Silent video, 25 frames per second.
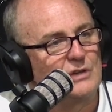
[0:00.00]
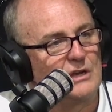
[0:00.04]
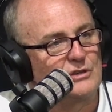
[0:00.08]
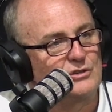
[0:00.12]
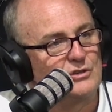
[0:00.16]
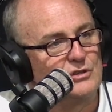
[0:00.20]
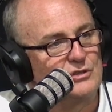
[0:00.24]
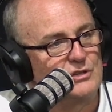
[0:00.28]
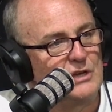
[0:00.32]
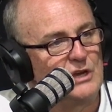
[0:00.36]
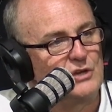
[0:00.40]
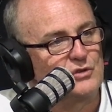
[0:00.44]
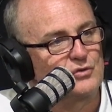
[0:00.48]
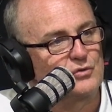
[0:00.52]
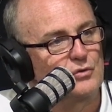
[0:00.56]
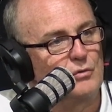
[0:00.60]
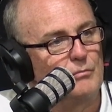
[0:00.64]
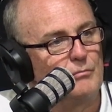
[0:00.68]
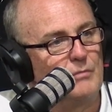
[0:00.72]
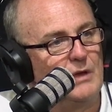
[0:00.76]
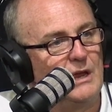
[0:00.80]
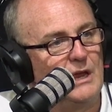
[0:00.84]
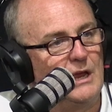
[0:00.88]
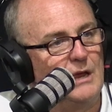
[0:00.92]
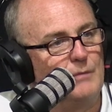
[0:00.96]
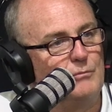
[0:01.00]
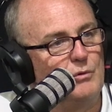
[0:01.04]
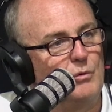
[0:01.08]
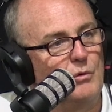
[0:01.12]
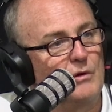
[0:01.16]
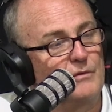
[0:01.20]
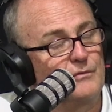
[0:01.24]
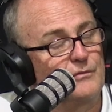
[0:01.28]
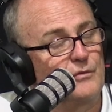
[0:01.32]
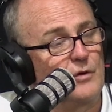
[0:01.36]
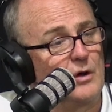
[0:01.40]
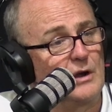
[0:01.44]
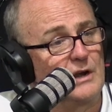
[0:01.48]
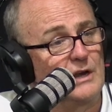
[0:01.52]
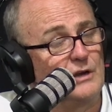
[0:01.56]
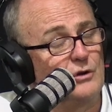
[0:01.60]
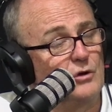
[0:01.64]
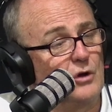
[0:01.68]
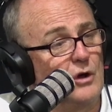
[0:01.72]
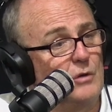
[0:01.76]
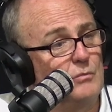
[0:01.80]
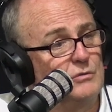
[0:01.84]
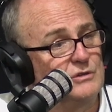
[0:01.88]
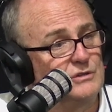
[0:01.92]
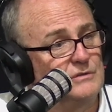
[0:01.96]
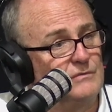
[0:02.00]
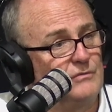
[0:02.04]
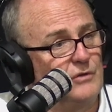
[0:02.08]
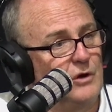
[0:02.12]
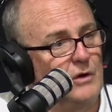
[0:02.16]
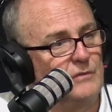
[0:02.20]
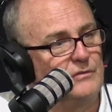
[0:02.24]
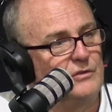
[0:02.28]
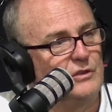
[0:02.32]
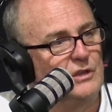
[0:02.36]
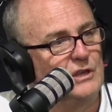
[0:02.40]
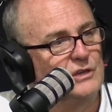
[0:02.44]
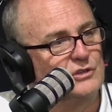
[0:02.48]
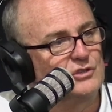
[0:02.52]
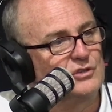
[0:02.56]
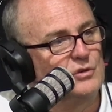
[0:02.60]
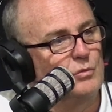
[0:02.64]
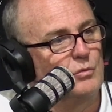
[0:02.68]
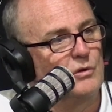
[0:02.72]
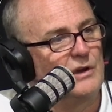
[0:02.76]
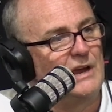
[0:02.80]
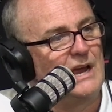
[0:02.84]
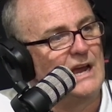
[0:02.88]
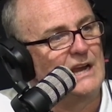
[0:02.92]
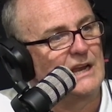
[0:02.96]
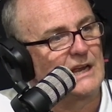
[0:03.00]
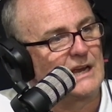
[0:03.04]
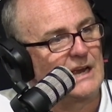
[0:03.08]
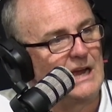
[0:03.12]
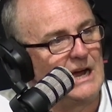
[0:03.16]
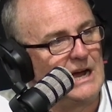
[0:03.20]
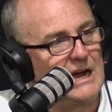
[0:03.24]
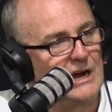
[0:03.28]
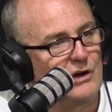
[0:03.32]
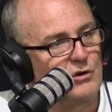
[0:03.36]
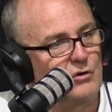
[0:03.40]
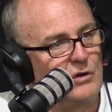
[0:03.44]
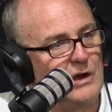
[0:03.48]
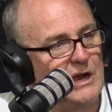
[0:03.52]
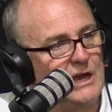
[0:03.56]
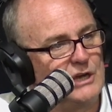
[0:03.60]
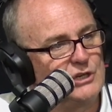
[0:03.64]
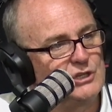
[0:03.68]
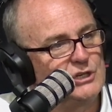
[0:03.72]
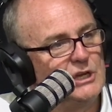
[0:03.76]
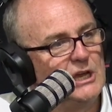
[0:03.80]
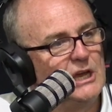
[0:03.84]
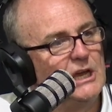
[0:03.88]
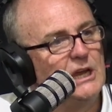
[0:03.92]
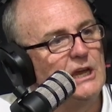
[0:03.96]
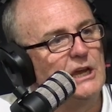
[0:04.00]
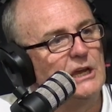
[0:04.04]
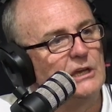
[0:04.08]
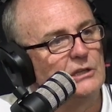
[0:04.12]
such as Ezra Mam, who on Friday night was involved in the incident where he had a car crash.